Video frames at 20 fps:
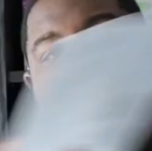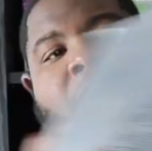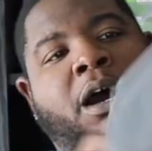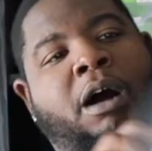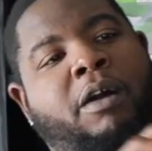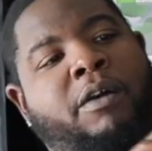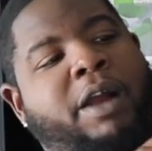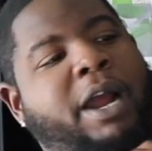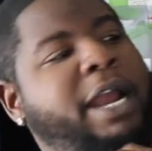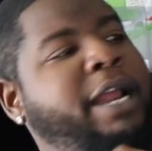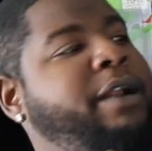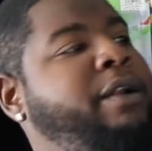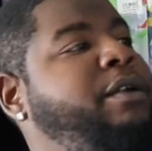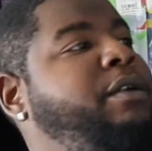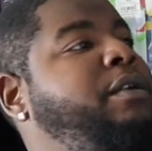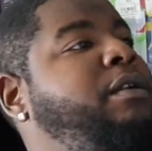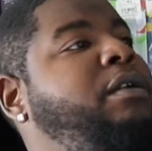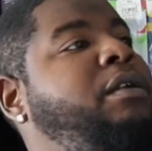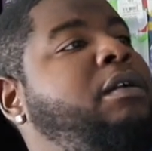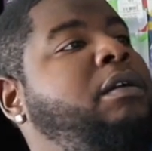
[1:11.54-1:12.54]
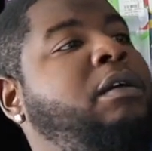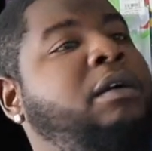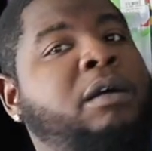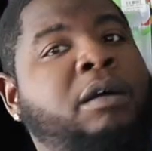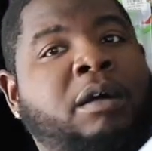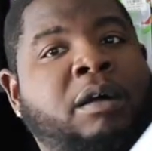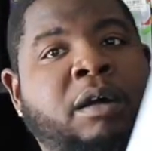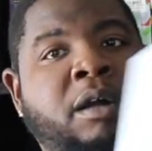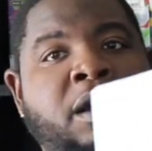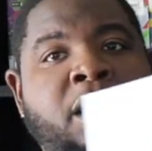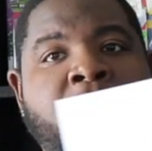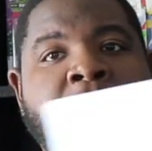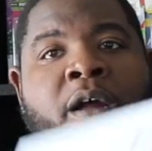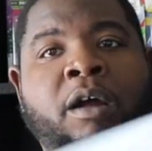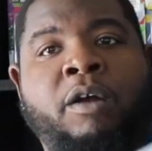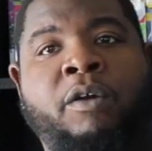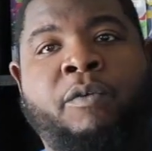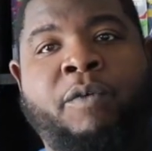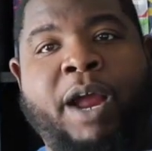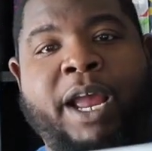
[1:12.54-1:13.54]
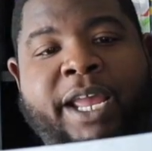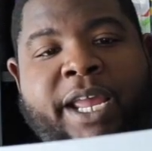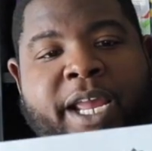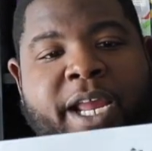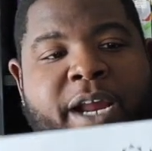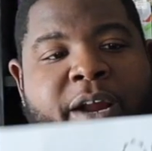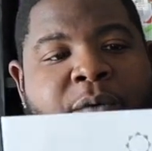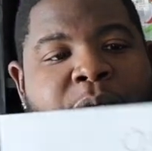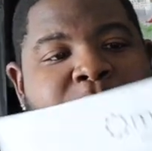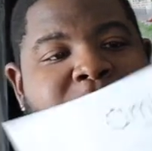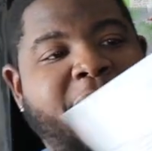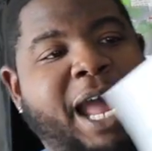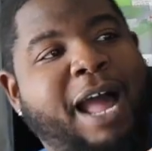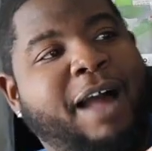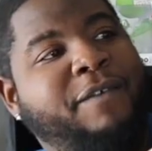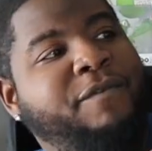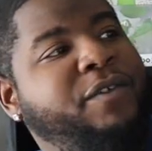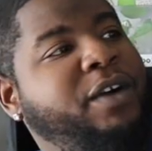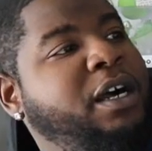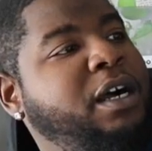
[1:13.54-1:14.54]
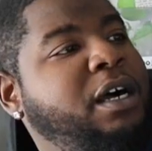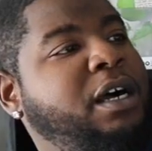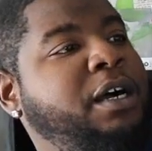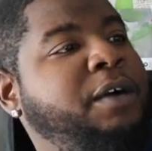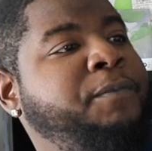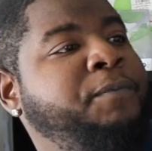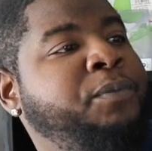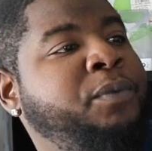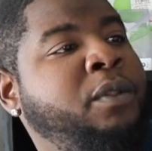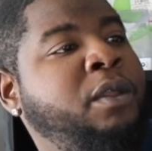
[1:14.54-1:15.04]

Alright. Right here we have a